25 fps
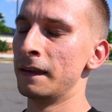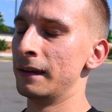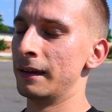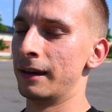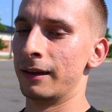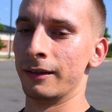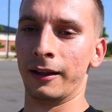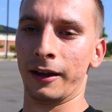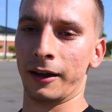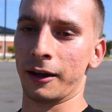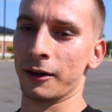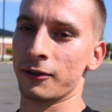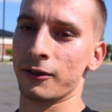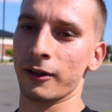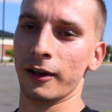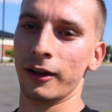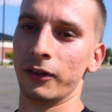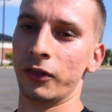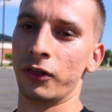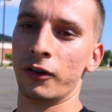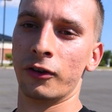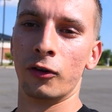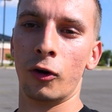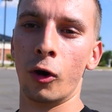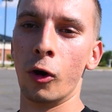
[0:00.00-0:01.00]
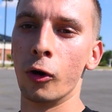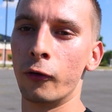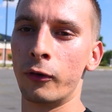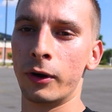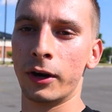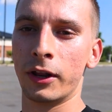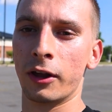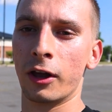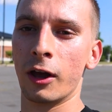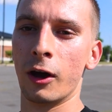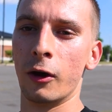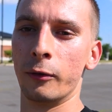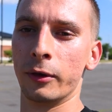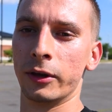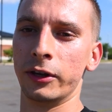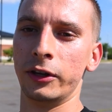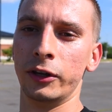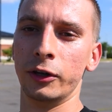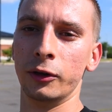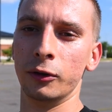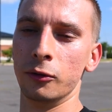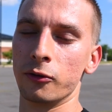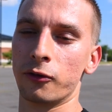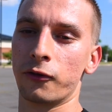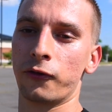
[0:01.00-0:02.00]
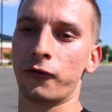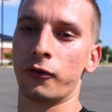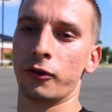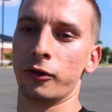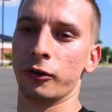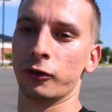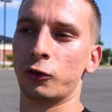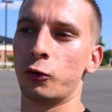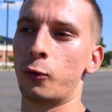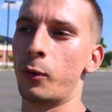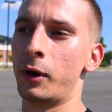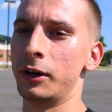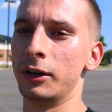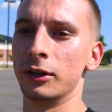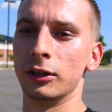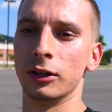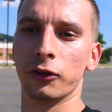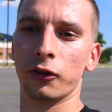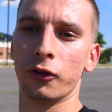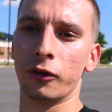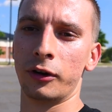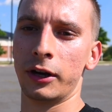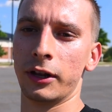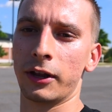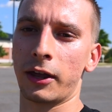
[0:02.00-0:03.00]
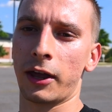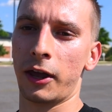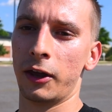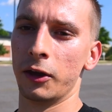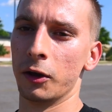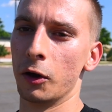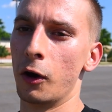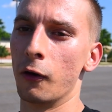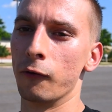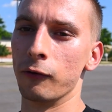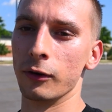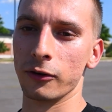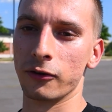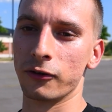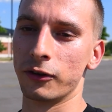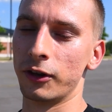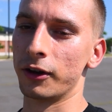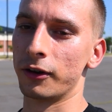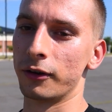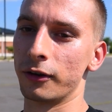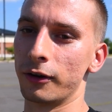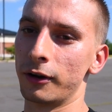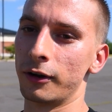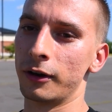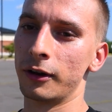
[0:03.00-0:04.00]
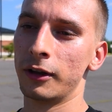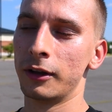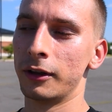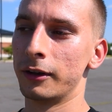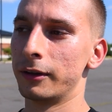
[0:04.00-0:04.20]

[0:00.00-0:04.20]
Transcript: Like I said, they're already going used for 20 to 30K over sticker.